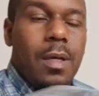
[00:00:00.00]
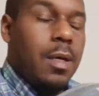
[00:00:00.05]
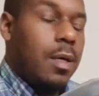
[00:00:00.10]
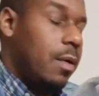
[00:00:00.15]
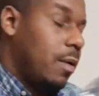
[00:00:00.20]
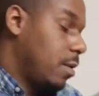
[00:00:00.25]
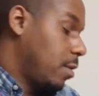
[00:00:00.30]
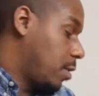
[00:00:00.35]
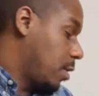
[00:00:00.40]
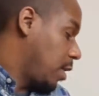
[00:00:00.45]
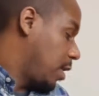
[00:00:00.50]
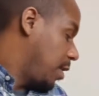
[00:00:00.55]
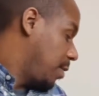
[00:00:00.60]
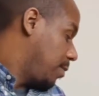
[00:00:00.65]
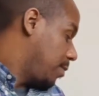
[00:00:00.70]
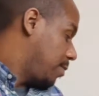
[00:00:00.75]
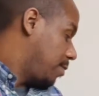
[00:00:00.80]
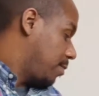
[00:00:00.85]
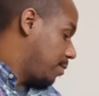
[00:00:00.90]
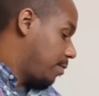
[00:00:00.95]
Okay.
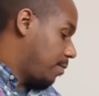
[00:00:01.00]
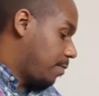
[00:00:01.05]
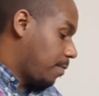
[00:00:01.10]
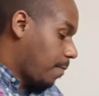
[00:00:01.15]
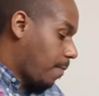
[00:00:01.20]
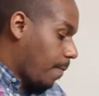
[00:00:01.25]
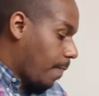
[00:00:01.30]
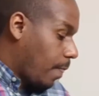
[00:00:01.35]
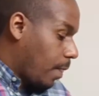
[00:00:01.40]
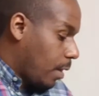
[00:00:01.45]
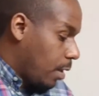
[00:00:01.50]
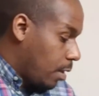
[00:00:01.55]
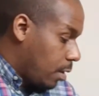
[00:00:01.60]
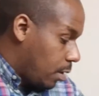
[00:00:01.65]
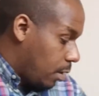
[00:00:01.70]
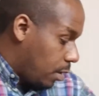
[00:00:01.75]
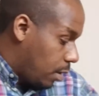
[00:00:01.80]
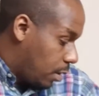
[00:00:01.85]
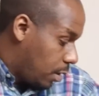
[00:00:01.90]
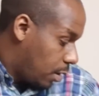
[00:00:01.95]

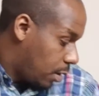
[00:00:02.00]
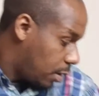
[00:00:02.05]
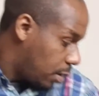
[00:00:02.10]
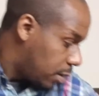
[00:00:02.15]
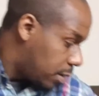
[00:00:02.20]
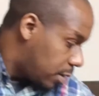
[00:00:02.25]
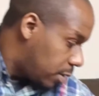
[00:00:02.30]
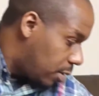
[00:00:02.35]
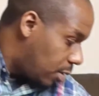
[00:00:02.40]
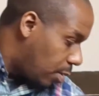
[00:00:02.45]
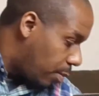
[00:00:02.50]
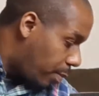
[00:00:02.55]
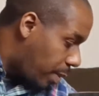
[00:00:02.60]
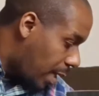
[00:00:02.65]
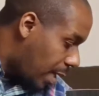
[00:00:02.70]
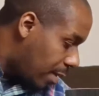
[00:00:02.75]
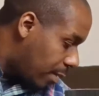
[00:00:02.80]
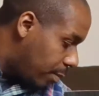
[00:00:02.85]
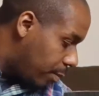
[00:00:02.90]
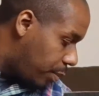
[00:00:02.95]
And this little
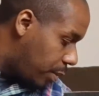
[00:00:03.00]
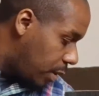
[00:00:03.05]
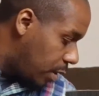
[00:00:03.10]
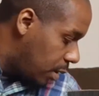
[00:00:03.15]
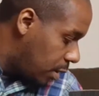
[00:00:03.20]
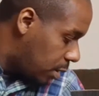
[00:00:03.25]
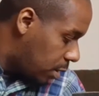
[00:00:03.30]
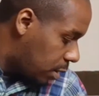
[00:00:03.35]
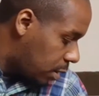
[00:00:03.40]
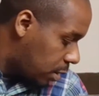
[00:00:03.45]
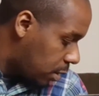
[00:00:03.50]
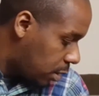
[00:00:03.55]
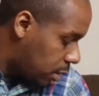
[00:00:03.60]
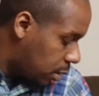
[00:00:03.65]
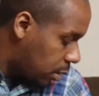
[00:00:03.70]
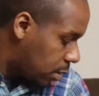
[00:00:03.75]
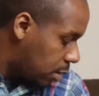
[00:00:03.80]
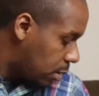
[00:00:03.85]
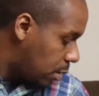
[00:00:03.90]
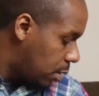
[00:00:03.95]
bottom piece.
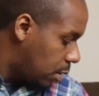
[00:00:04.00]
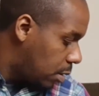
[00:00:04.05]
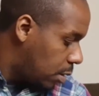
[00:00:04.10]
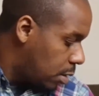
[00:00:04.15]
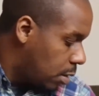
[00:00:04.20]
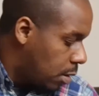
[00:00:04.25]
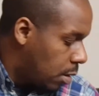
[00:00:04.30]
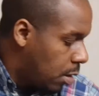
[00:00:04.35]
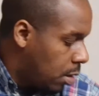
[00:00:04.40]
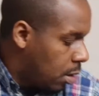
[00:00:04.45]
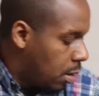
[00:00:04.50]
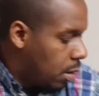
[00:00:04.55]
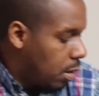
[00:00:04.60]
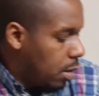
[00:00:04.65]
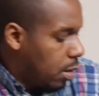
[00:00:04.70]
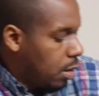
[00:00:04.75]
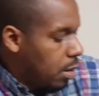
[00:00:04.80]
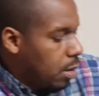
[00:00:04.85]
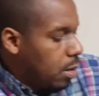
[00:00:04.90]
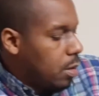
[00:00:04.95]

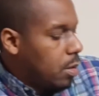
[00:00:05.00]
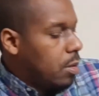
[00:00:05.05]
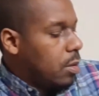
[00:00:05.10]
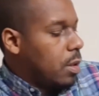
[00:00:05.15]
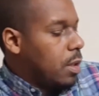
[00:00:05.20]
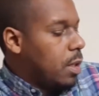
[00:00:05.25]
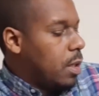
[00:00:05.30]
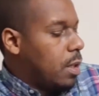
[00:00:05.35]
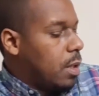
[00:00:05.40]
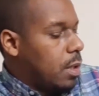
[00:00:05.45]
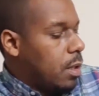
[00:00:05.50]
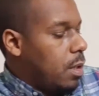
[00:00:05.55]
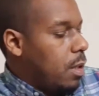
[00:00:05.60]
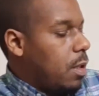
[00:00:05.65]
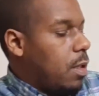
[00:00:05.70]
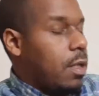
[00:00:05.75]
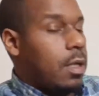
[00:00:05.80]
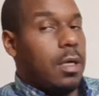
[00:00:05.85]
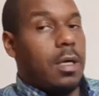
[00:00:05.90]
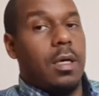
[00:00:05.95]
Oh yeah.
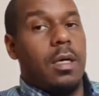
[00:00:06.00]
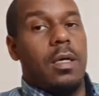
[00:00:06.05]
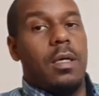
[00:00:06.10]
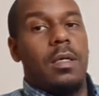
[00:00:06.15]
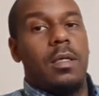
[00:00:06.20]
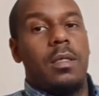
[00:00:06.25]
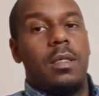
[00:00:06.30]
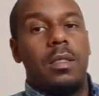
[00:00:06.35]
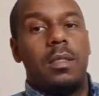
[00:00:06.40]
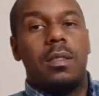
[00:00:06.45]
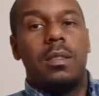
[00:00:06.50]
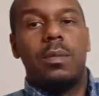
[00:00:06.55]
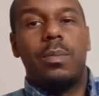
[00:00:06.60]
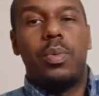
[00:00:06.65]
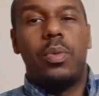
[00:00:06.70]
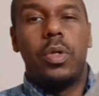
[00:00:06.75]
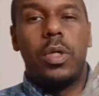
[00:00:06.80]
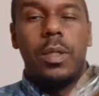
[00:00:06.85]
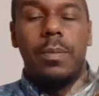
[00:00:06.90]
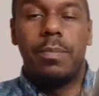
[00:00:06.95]
This is
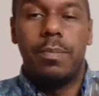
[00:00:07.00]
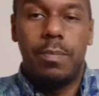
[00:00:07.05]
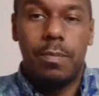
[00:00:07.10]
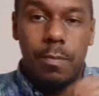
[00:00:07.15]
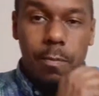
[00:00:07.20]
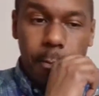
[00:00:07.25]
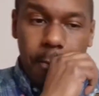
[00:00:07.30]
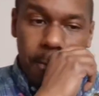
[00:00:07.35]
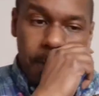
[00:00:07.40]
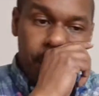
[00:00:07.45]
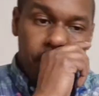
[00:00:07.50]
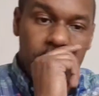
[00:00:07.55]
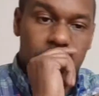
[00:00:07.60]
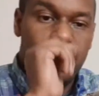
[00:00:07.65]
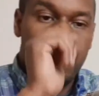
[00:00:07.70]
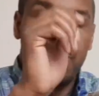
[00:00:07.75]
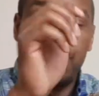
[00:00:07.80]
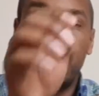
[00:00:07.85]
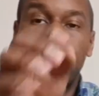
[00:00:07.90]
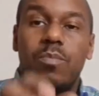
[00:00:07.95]
important.
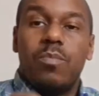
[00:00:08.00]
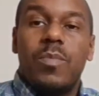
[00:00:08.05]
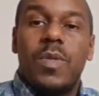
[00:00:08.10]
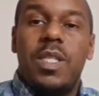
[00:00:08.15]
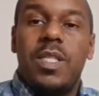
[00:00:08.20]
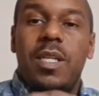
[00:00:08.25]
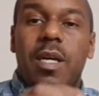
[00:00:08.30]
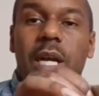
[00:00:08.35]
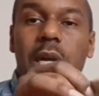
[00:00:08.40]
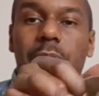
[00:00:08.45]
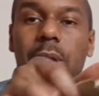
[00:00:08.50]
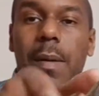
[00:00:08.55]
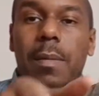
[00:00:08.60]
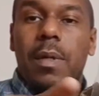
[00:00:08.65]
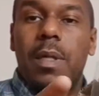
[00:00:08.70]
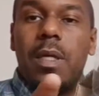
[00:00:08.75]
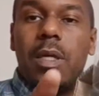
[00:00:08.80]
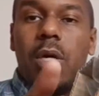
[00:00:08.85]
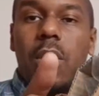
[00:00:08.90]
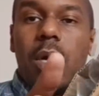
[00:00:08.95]
See how you wrapped it in
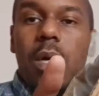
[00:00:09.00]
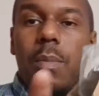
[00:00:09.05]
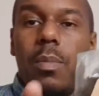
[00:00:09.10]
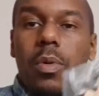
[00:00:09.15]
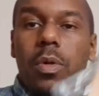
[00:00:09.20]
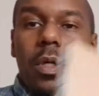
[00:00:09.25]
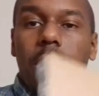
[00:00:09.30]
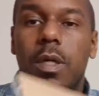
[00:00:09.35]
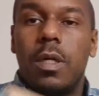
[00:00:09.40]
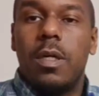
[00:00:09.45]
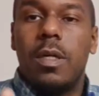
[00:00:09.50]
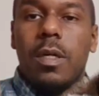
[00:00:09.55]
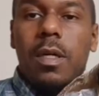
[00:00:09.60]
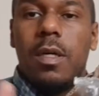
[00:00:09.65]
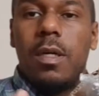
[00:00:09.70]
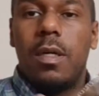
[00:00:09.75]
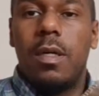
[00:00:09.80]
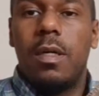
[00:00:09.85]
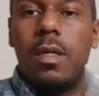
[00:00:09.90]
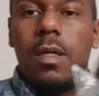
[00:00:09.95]
cardboard?
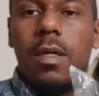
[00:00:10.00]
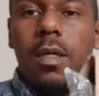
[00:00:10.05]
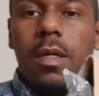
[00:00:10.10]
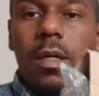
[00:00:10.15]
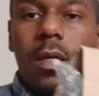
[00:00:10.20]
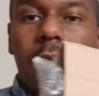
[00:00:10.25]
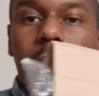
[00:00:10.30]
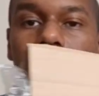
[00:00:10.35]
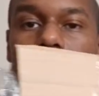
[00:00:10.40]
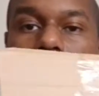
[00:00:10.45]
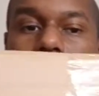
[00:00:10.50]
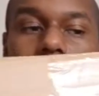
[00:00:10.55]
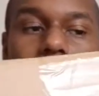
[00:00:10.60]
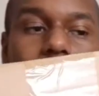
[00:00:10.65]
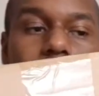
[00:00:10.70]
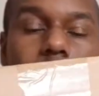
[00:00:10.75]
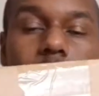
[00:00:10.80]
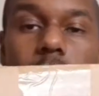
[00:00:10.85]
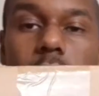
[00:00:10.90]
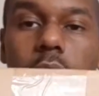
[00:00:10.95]
Got the
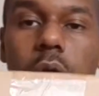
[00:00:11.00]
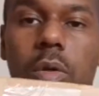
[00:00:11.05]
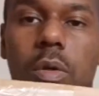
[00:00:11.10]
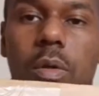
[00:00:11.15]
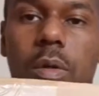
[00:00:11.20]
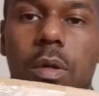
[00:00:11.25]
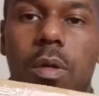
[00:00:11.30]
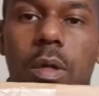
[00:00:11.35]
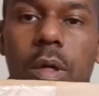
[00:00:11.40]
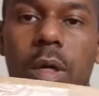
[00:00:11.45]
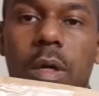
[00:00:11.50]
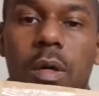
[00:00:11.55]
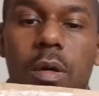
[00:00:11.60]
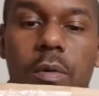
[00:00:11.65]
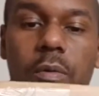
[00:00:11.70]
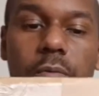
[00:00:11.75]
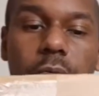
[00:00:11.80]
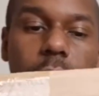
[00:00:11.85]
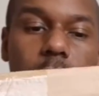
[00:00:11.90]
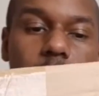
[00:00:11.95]
little
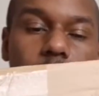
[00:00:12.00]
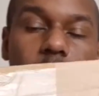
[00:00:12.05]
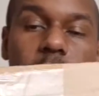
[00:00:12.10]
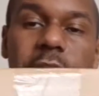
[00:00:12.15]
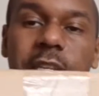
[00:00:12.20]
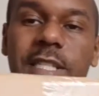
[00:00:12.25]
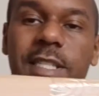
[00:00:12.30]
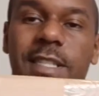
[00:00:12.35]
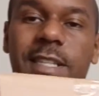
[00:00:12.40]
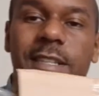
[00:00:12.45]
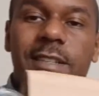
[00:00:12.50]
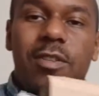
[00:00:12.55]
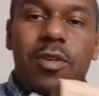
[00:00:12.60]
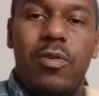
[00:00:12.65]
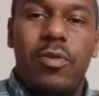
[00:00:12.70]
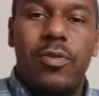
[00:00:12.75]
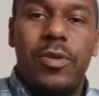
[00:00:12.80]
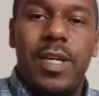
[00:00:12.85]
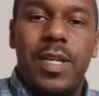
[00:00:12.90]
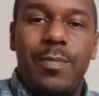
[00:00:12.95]
raising and
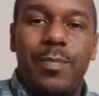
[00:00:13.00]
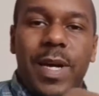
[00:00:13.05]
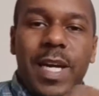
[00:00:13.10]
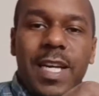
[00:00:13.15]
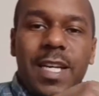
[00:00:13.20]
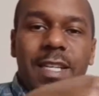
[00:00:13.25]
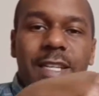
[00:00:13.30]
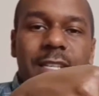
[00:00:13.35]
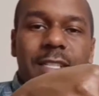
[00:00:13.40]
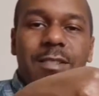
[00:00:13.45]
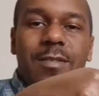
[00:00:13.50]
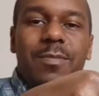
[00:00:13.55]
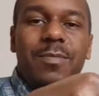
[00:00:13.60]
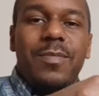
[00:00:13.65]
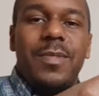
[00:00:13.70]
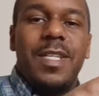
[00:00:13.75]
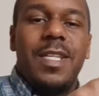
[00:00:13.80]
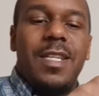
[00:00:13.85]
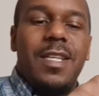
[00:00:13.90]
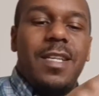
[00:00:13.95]
lowering mechanism.
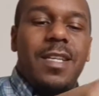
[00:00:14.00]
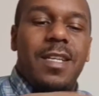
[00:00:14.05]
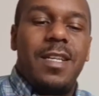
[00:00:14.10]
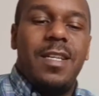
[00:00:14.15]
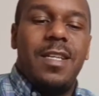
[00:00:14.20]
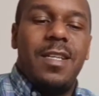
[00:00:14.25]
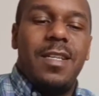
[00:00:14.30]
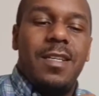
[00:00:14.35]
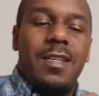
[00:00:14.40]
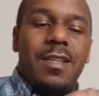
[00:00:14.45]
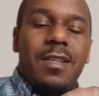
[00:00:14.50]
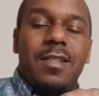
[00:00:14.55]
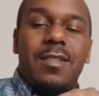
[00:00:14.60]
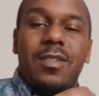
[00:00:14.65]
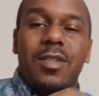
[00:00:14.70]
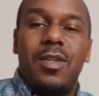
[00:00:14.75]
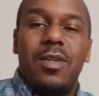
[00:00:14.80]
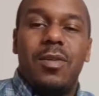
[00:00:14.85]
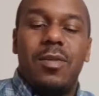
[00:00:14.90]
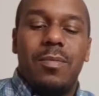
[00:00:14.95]
So
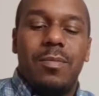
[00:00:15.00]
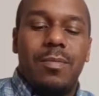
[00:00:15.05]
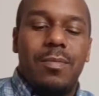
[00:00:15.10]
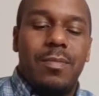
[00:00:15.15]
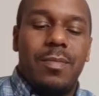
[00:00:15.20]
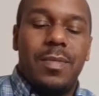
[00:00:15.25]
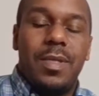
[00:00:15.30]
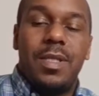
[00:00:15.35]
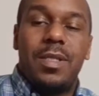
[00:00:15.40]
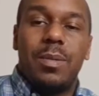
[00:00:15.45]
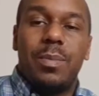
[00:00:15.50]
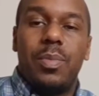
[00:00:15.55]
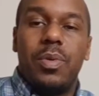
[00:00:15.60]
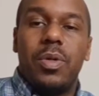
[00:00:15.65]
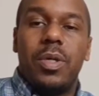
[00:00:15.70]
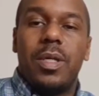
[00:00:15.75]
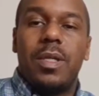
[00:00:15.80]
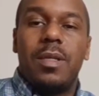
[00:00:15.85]
it's important.